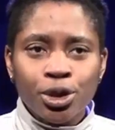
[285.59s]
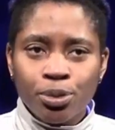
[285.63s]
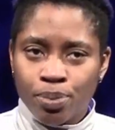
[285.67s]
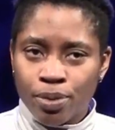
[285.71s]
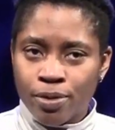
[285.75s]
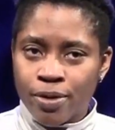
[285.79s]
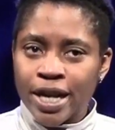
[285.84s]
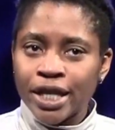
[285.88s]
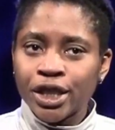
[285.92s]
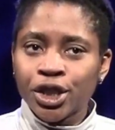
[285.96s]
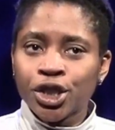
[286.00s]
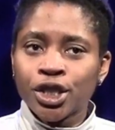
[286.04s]

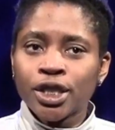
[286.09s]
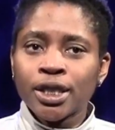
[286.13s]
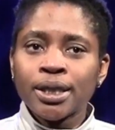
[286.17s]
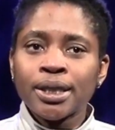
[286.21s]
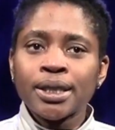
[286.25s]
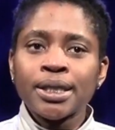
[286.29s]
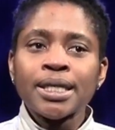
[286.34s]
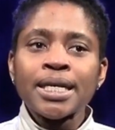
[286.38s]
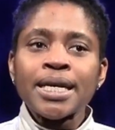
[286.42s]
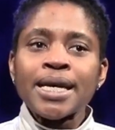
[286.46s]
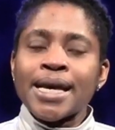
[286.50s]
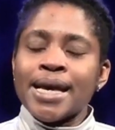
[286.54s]

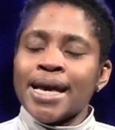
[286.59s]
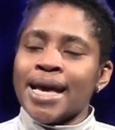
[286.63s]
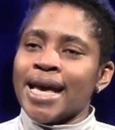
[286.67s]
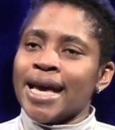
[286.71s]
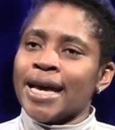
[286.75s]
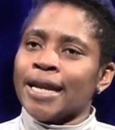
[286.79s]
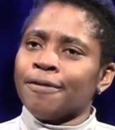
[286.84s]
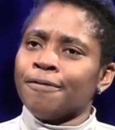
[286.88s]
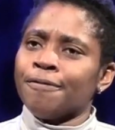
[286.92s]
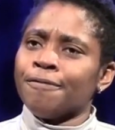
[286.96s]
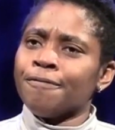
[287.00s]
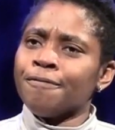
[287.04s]
depression
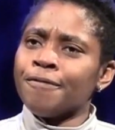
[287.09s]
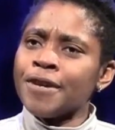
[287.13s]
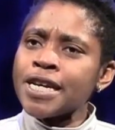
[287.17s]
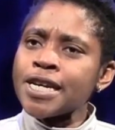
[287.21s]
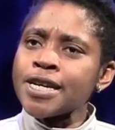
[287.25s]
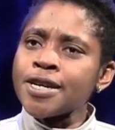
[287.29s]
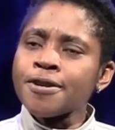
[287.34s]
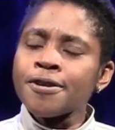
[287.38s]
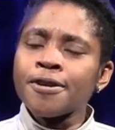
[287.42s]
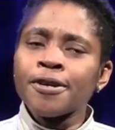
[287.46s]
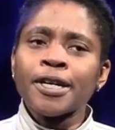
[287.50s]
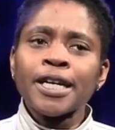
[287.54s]
and
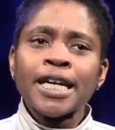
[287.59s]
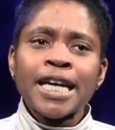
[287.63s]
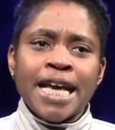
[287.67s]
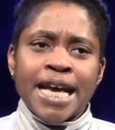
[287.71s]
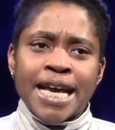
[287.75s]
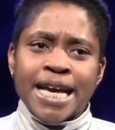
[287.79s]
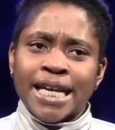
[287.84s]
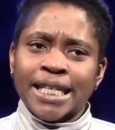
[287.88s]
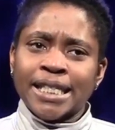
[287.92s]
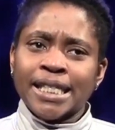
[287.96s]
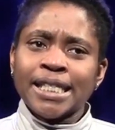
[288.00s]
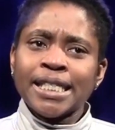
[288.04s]
fear
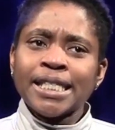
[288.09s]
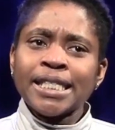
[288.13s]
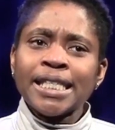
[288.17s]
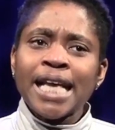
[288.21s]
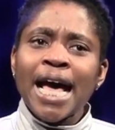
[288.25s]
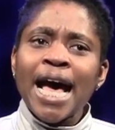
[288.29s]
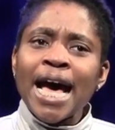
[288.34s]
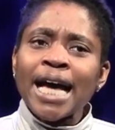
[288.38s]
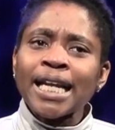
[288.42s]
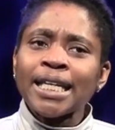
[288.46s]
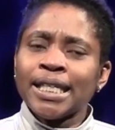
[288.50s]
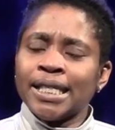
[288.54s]
and
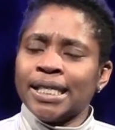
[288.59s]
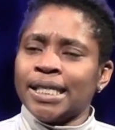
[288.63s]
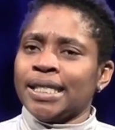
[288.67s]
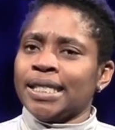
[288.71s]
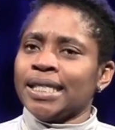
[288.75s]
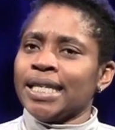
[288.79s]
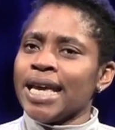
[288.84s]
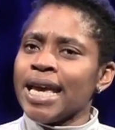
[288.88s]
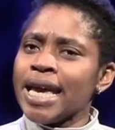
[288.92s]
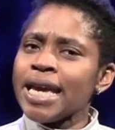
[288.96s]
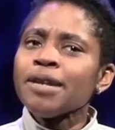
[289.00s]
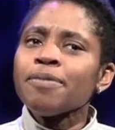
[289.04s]

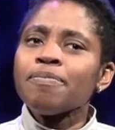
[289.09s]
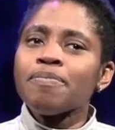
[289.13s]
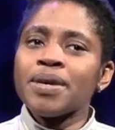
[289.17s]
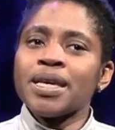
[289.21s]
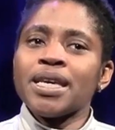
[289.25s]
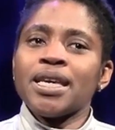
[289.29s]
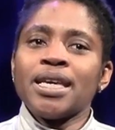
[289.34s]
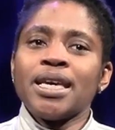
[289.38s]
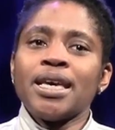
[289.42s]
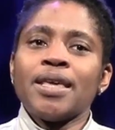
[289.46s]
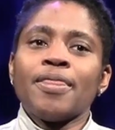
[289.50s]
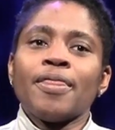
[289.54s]
sadness hit
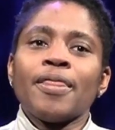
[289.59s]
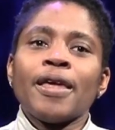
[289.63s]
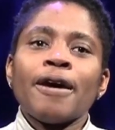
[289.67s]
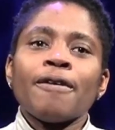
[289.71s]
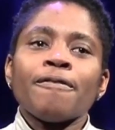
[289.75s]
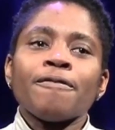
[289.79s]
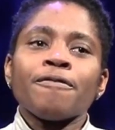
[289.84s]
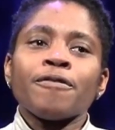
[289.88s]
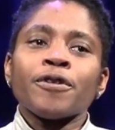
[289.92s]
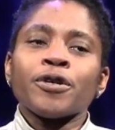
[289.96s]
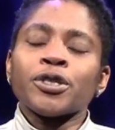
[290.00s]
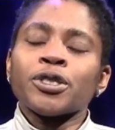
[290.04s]
me in
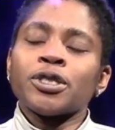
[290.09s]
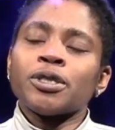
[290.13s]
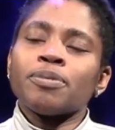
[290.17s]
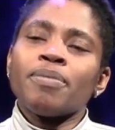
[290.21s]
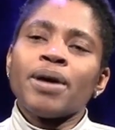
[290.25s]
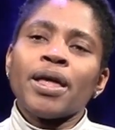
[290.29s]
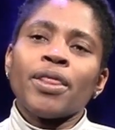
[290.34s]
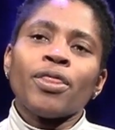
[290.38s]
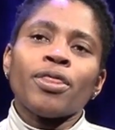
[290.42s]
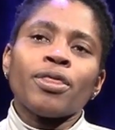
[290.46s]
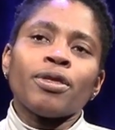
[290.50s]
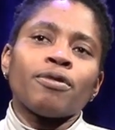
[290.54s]
that
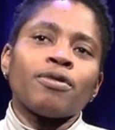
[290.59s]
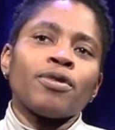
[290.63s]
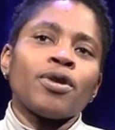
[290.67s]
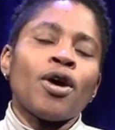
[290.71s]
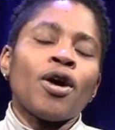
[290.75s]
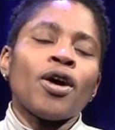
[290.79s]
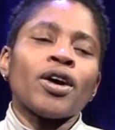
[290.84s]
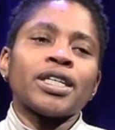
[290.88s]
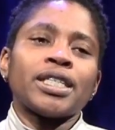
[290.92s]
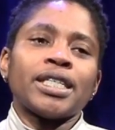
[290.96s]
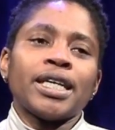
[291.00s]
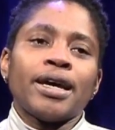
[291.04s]
first month of
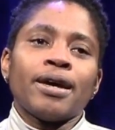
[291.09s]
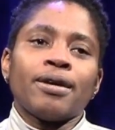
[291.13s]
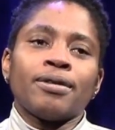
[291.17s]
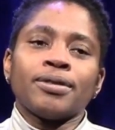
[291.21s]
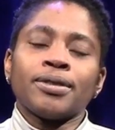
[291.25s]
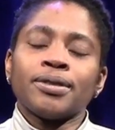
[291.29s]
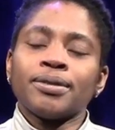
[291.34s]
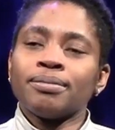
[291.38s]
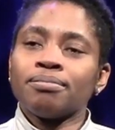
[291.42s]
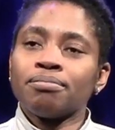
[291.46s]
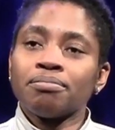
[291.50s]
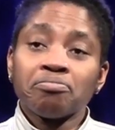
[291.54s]
lockdown.
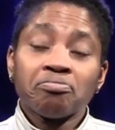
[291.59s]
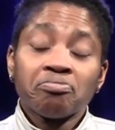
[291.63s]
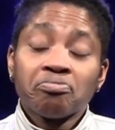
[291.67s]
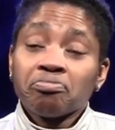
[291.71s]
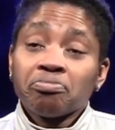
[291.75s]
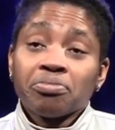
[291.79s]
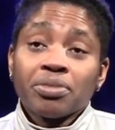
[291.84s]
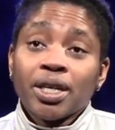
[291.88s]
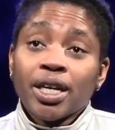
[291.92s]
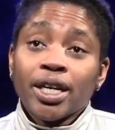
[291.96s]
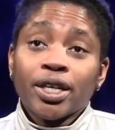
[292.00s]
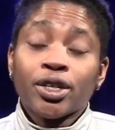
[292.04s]

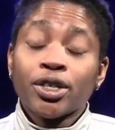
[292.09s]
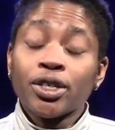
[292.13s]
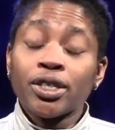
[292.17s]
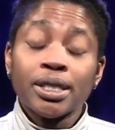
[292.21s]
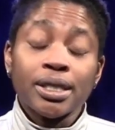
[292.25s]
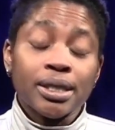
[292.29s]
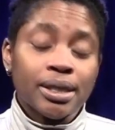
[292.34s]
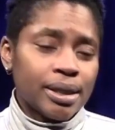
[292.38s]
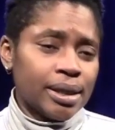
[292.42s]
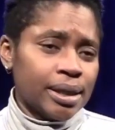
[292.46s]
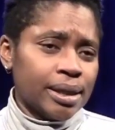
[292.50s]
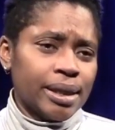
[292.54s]
I
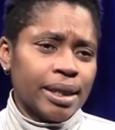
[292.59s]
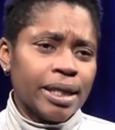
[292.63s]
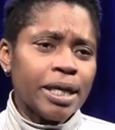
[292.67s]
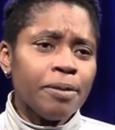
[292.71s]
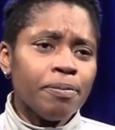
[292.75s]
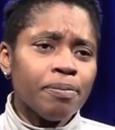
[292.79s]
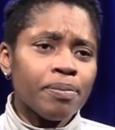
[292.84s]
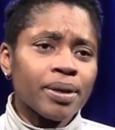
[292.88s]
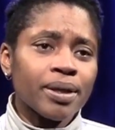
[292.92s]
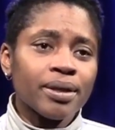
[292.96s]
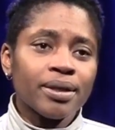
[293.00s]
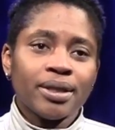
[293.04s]
couldn't
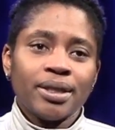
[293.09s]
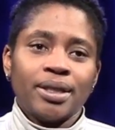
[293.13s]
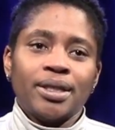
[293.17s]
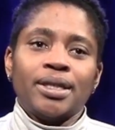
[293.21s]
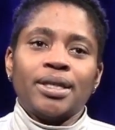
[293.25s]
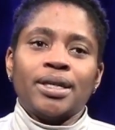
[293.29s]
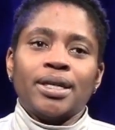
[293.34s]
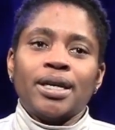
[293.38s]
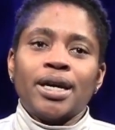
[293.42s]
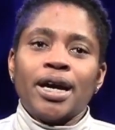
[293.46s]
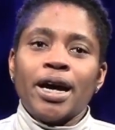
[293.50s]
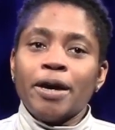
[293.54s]
sleep,
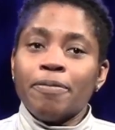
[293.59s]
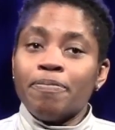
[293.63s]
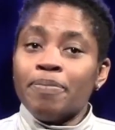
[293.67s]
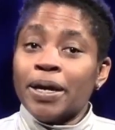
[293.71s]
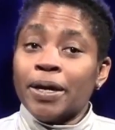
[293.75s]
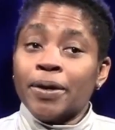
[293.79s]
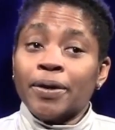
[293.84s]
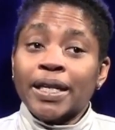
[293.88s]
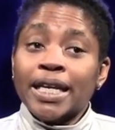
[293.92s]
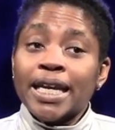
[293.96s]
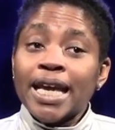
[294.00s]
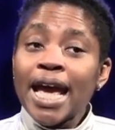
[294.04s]
I
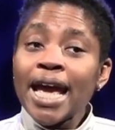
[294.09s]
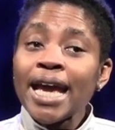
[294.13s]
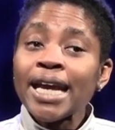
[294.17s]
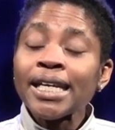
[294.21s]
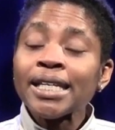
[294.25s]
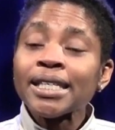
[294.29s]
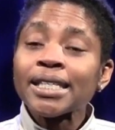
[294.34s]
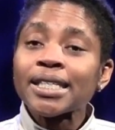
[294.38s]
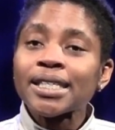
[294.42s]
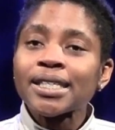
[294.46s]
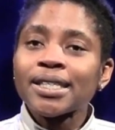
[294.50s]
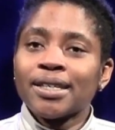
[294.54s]
barely
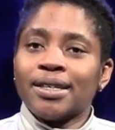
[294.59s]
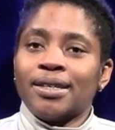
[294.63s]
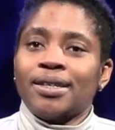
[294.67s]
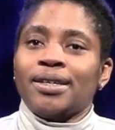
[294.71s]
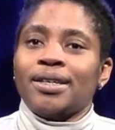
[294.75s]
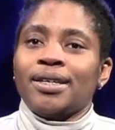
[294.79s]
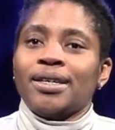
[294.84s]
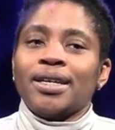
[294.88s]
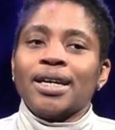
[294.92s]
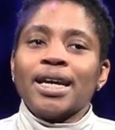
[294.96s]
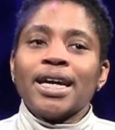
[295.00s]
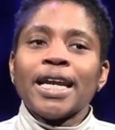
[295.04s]
ate,
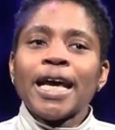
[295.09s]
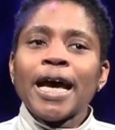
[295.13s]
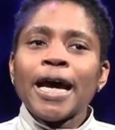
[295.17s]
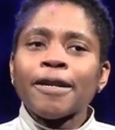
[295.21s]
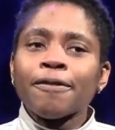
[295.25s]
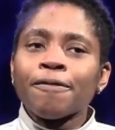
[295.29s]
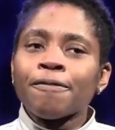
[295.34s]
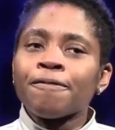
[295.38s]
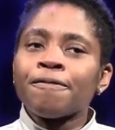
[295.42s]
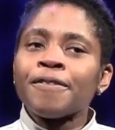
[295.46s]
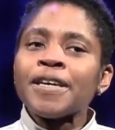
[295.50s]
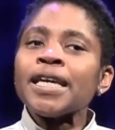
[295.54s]
and
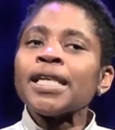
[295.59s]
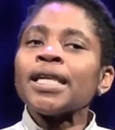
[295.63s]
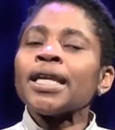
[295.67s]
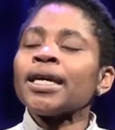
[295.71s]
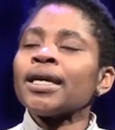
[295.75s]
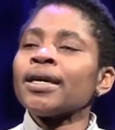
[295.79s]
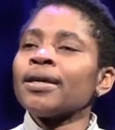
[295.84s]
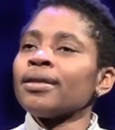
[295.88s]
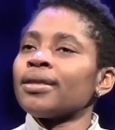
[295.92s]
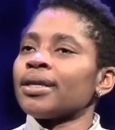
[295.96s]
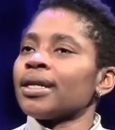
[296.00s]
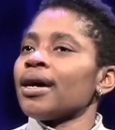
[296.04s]
had a
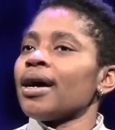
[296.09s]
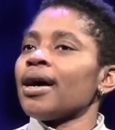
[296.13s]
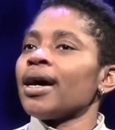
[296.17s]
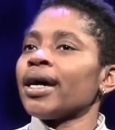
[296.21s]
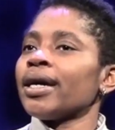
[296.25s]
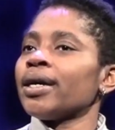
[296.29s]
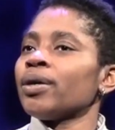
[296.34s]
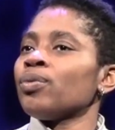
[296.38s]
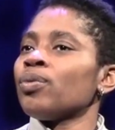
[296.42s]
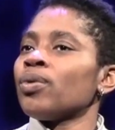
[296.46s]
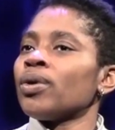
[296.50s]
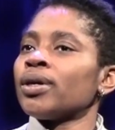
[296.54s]
feeling that
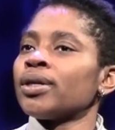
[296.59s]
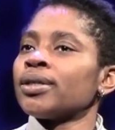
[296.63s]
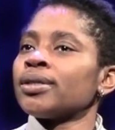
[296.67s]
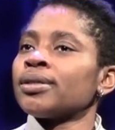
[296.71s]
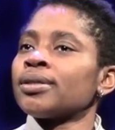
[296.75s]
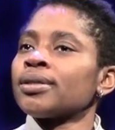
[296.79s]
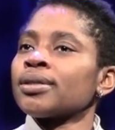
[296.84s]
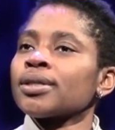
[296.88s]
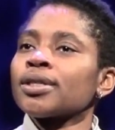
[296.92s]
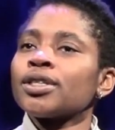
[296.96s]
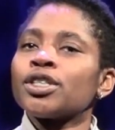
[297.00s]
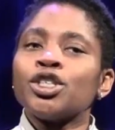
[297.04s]
I
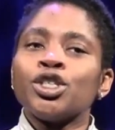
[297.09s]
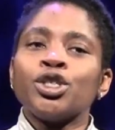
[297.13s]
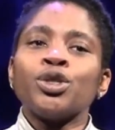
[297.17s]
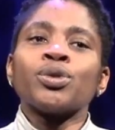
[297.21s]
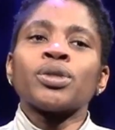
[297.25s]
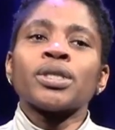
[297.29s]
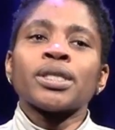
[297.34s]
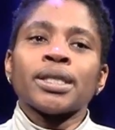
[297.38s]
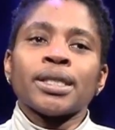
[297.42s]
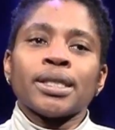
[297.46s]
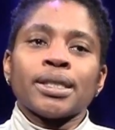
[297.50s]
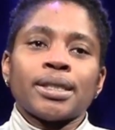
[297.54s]
was
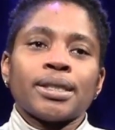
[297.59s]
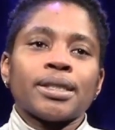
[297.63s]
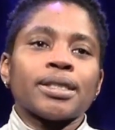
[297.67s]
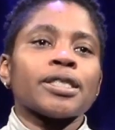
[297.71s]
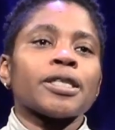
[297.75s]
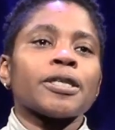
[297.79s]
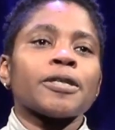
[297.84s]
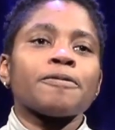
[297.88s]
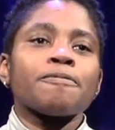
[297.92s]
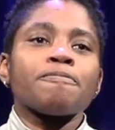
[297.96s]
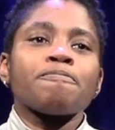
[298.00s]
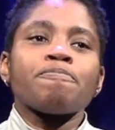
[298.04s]

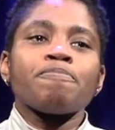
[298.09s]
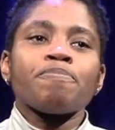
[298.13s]
useless.